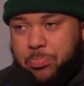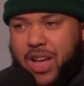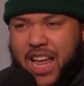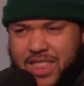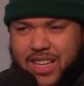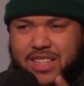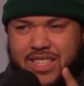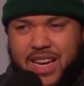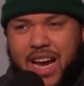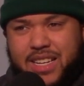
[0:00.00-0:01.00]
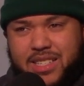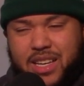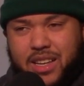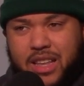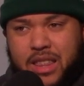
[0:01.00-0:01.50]
I think the sign
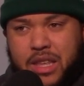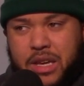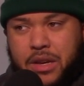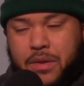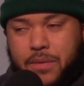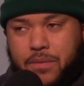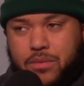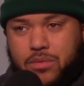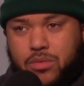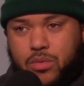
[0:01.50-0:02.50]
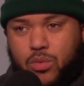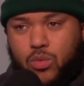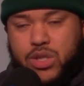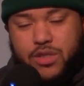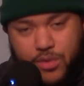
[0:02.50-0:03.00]
stealing thing,
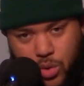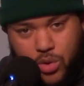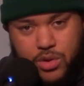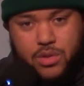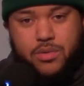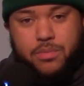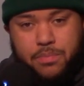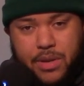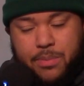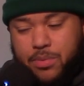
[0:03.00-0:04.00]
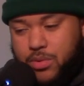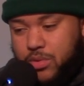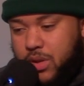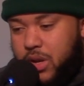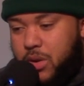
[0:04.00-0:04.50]
which of course
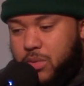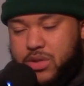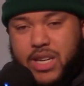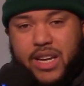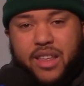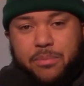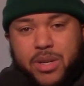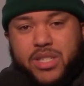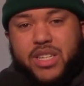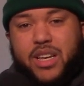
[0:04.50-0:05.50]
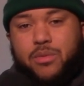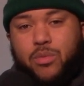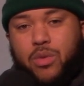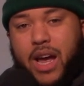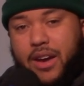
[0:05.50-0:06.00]
people were saying that Michigan
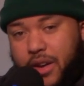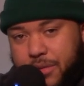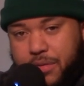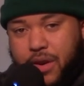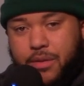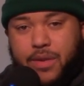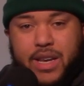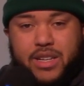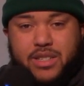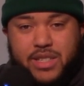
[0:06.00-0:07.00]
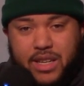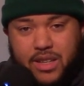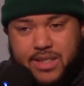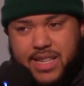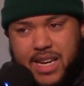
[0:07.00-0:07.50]
had unfair advantage
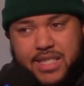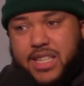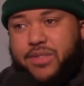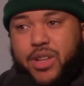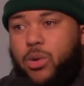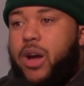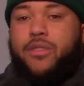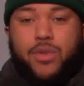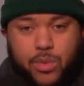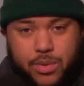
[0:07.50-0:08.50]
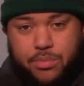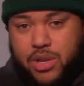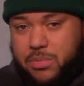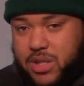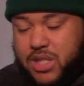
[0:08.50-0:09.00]
stealing signs, even though everyone
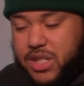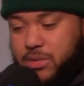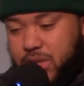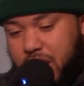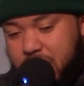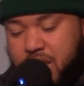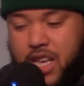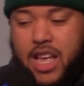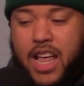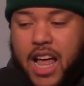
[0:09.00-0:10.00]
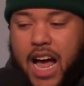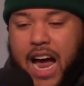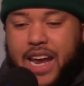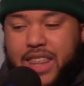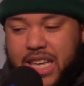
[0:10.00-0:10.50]
pretty much steals signs.
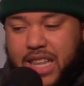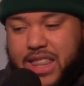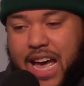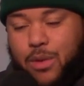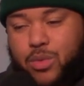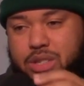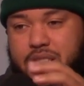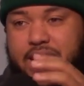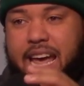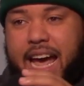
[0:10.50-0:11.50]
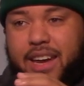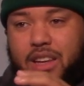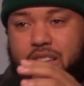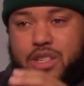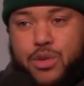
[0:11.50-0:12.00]
I think that was the
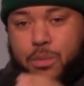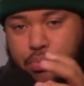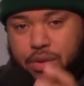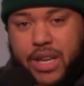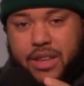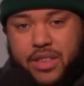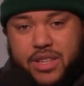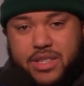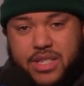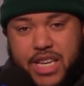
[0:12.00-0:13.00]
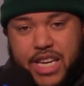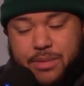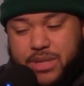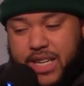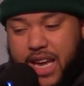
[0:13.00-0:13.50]
catalyst to bringing this
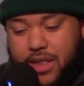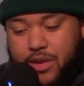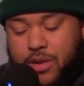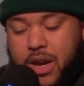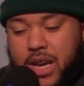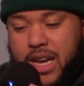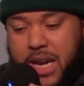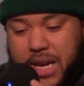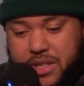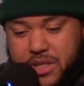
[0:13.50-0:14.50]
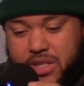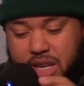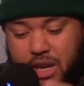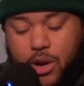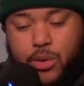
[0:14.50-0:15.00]
team together and to
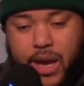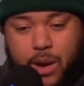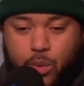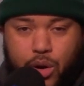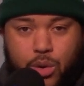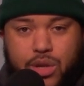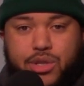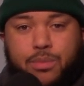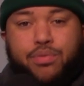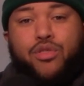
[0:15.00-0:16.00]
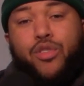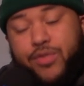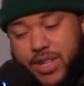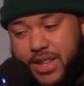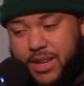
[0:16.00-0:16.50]
saying, okay, we're going to prove
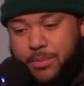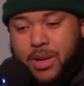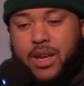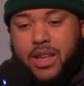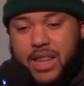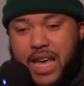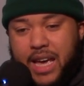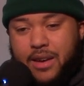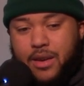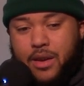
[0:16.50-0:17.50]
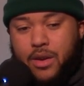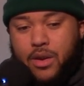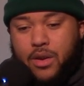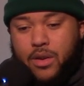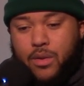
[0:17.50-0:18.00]
to them that
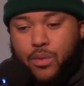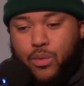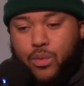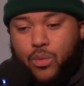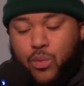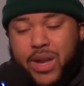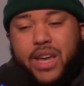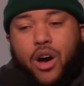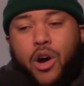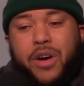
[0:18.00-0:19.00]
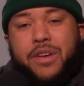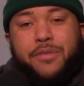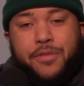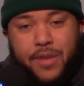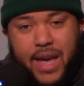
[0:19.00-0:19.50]
we are in
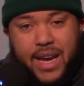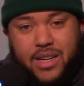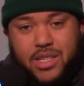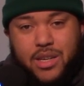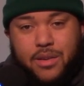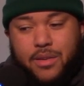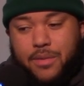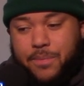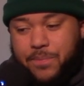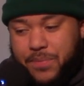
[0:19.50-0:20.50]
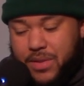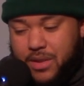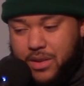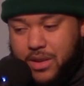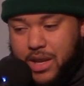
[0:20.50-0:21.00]
fact
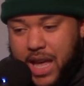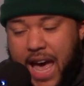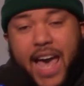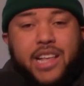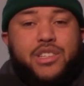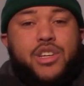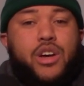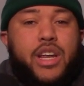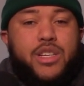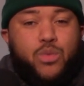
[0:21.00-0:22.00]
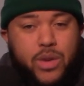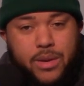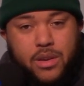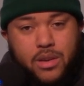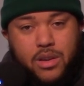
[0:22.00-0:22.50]
as good as
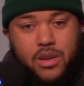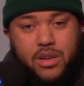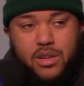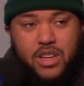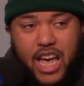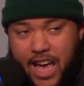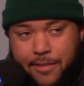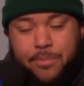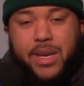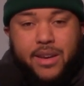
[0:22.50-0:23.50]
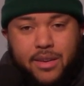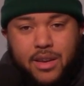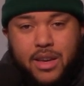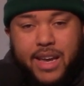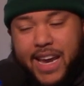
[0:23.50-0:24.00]
we have been.
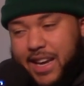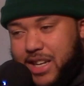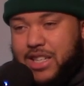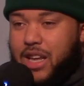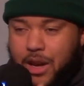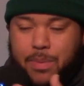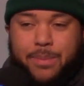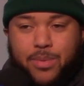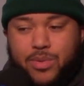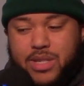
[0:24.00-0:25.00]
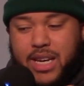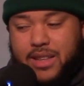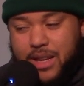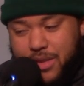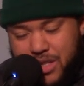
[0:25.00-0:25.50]
And because a lot of people were saying
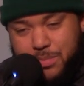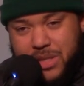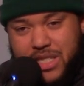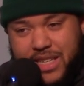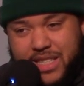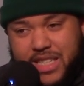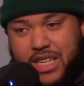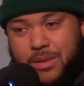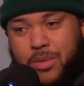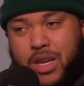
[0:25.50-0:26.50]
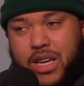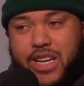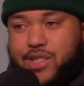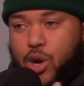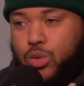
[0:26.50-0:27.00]
that this Michigan team
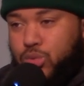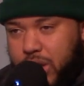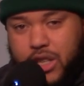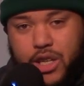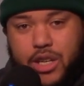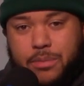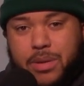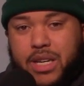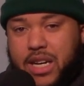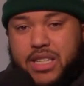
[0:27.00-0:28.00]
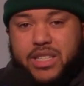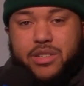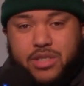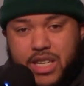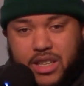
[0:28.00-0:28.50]
is only good because they're
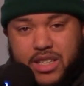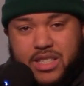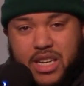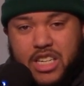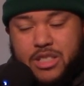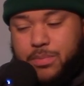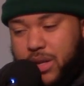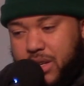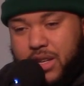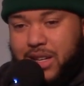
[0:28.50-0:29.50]
stealing signs, but